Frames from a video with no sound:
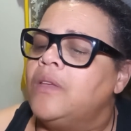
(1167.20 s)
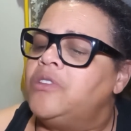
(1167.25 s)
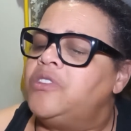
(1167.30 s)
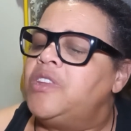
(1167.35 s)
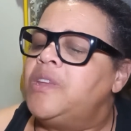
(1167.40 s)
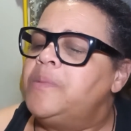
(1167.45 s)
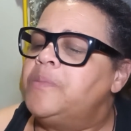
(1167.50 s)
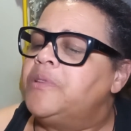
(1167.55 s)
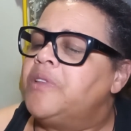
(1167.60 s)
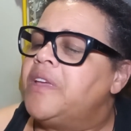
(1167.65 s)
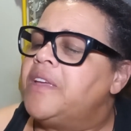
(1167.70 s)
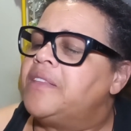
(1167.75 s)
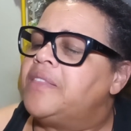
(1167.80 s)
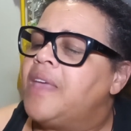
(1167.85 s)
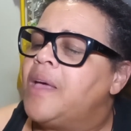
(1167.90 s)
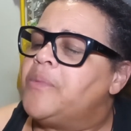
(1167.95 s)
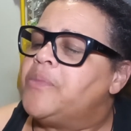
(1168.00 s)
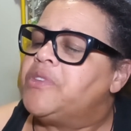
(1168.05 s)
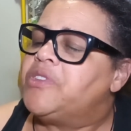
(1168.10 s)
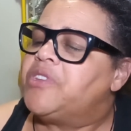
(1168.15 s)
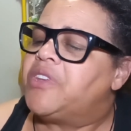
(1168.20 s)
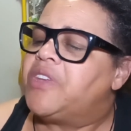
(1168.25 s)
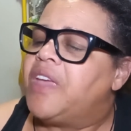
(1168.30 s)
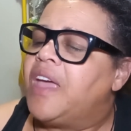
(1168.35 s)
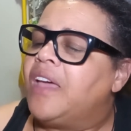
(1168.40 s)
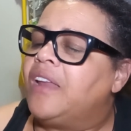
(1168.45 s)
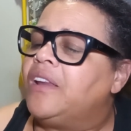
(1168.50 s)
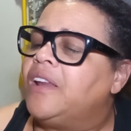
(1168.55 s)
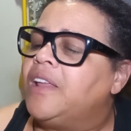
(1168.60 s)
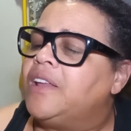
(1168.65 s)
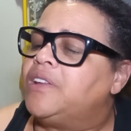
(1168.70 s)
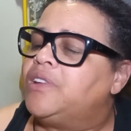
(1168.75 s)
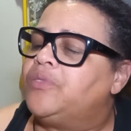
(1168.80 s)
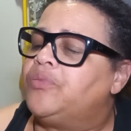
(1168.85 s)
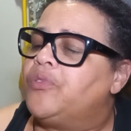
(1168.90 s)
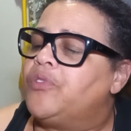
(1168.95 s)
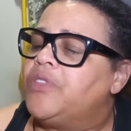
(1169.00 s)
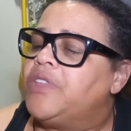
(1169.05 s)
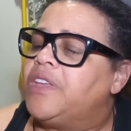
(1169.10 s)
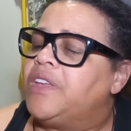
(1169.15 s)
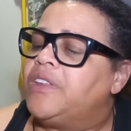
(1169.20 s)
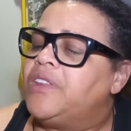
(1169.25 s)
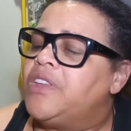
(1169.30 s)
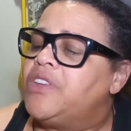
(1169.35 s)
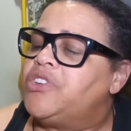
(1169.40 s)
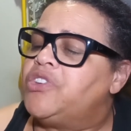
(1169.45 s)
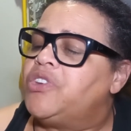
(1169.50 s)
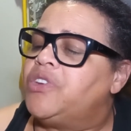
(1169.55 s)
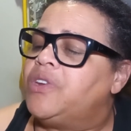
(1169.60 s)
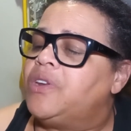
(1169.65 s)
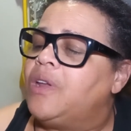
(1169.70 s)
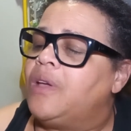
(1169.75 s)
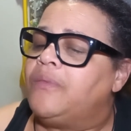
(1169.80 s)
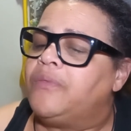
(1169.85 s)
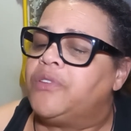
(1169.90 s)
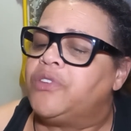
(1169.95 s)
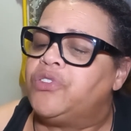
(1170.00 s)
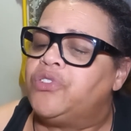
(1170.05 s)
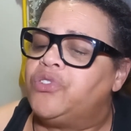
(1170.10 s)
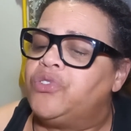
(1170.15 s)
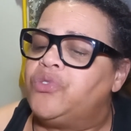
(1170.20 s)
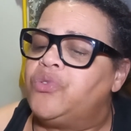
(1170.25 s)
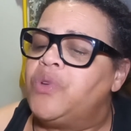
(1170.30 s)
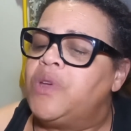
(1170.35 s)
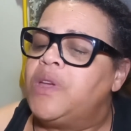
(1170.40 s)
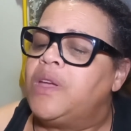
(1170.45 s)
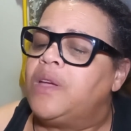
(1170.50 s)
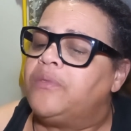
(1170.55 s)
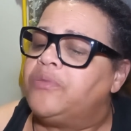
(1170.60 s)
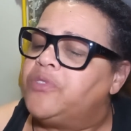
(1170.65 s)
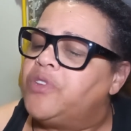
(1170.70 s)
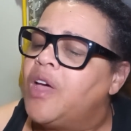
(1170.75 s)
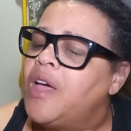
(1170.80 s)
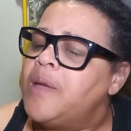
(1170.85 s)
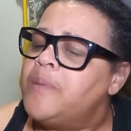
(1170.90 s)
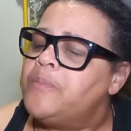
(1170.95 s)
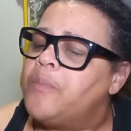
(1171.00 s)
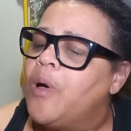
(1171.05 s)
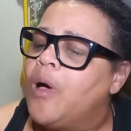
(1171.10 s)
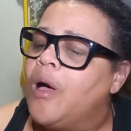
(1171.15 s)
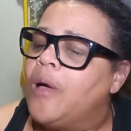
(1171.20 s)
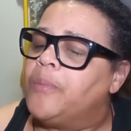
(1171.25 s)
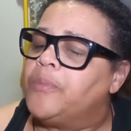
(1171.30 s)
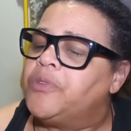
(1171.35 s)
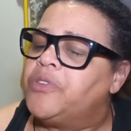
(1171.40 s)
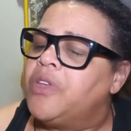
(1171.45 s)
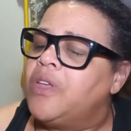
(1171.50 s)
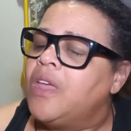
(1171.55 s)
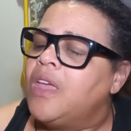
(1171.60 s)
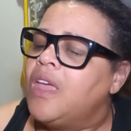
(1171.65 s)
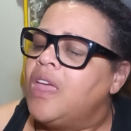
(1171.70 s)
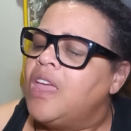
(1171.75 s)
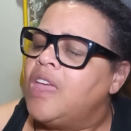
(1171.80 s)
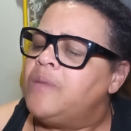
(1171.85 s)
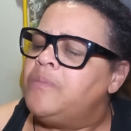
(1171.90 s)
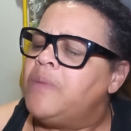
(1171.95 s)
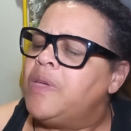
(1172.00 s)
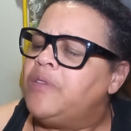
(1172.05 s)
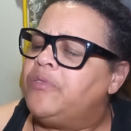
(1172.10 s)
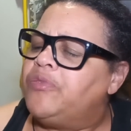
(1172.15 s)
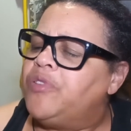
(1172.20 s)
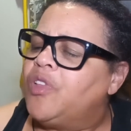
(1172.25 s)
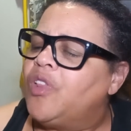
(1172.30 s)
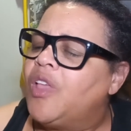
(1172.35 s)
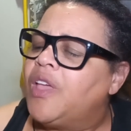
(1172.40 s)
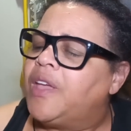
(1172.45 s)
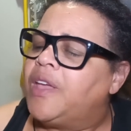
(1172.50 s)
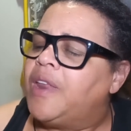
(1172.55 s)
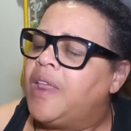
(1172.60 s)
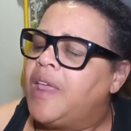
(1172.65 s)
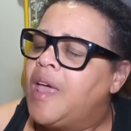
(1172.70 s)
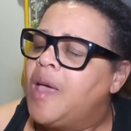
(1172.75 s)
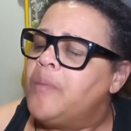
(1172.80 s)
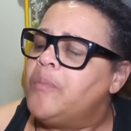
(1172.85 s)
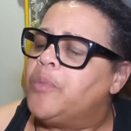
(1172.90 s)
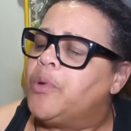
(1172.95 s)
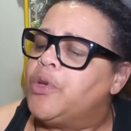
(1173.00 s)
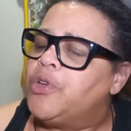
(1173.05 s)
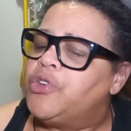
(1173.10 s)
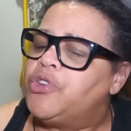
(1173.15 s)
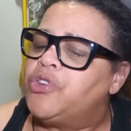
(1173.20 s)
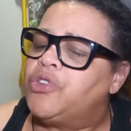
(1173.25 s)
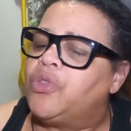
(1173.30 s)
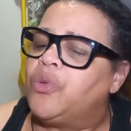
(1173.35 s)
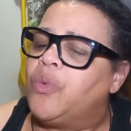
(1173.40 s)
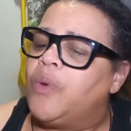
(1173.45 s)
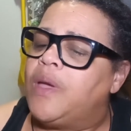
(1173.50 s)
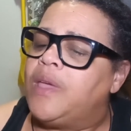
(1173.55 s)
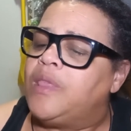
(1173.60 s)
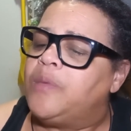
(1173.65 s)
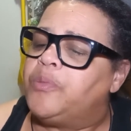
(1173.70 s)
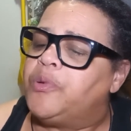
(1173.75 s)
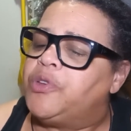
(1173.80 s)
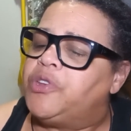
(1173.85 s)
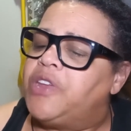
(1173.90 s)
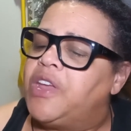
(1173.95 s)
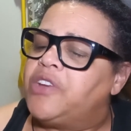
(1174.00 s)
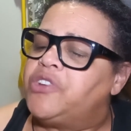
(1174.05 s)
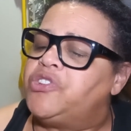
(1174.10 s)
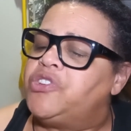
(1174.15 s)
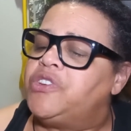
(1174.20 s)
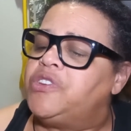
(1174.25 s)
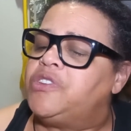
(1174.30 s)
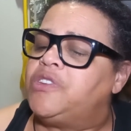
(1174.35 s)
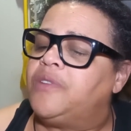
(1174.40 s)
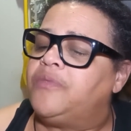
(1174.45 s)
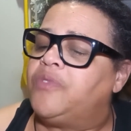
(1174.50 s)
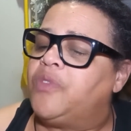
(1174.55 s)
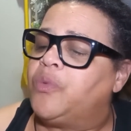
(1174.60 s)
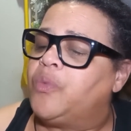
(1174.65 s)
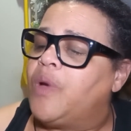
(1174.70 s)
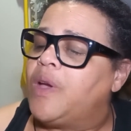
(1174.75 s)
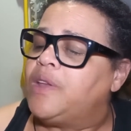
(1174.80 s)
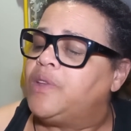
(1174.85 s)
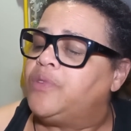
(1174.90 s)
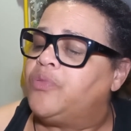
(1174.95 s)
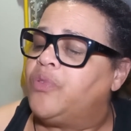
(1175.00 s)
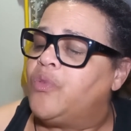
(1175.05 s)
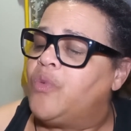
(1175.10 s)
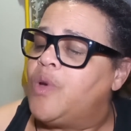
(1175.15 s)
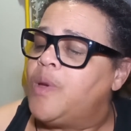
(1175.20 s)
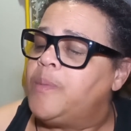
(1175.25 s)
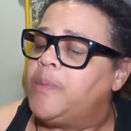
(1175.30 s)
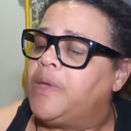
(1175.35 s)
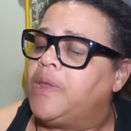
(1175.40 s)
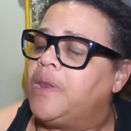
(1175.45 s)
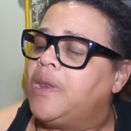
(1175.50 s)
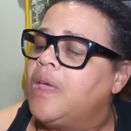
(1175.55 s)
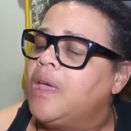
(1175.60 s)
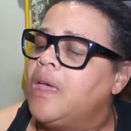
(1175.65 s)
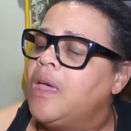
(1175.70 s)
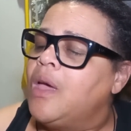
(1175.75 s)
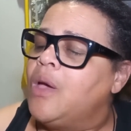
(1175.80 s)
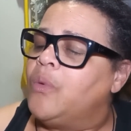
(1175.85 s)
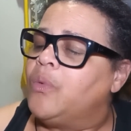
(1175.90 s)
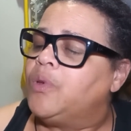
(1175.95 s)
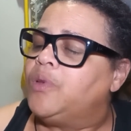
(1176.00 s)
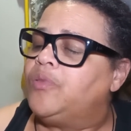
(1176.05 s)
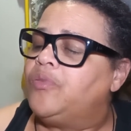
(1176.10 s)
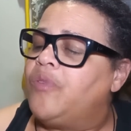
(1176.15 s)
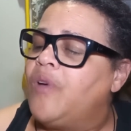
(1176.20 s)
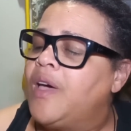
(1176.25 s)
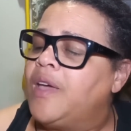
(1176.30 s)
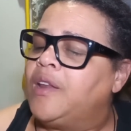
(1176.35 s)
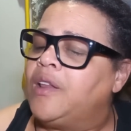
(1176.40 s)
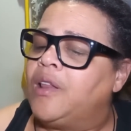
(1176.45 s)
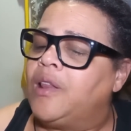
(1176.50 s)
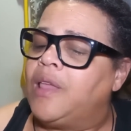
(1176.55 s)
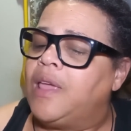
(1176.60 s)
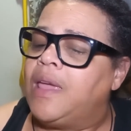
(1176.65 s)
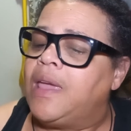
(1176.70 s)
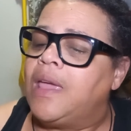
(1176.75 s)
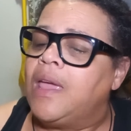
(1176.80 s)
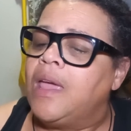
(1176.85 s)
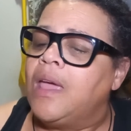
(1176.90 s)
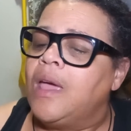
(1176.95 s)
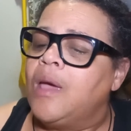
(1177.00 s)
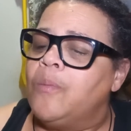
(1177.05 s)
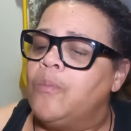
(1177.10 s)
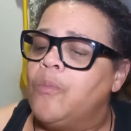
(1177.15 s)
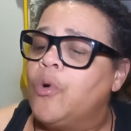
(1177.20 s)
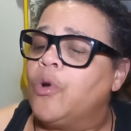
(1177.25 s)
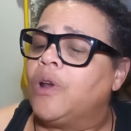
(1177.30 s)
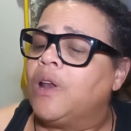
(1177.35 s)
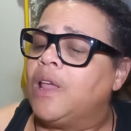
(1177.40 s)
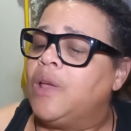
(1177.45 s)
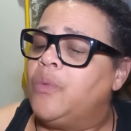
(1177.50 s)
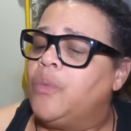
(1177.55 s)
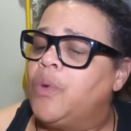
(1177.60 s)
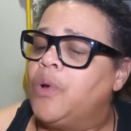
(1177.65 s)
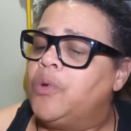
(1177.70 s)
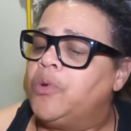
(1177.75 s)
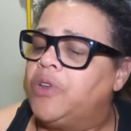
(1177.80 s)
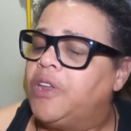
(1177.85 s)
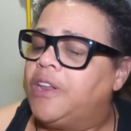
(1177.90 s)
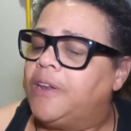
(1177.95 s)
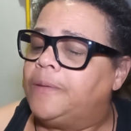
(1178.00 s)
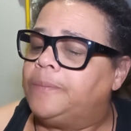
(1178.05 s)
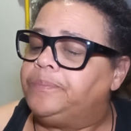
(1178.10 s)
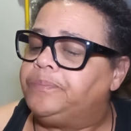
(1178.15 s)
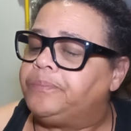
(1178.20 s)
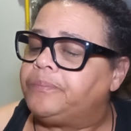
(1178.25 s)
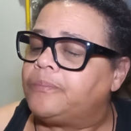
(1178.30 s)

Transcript: Seems like that was a catalyst for the ignition of a string of time bombs. It may feel like an ambush, the way the protections of the rights for women was finally mortally wounded.